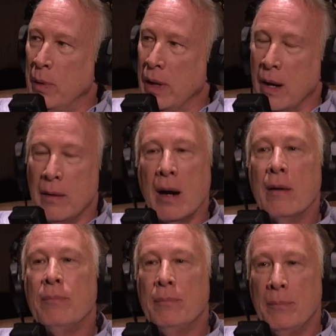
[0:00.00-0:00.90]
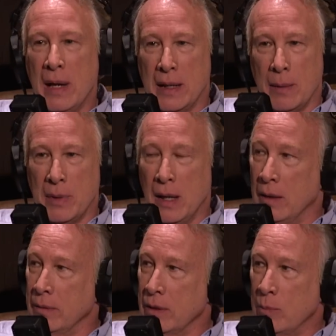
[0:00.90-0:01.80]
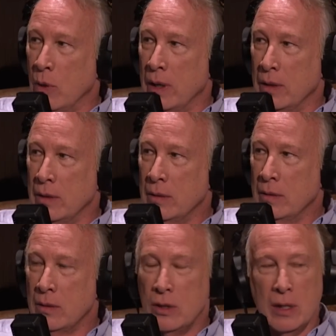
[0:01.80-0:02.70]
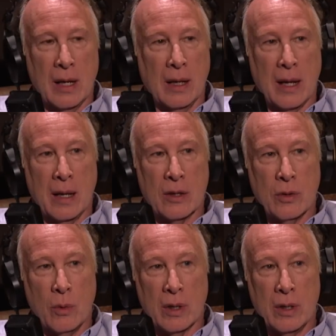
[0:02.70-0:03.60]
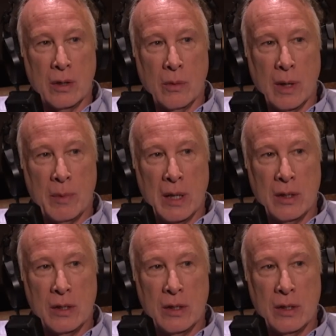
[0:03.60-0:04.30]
Our makeup gal this morning, she had a lot of extra work to do on me.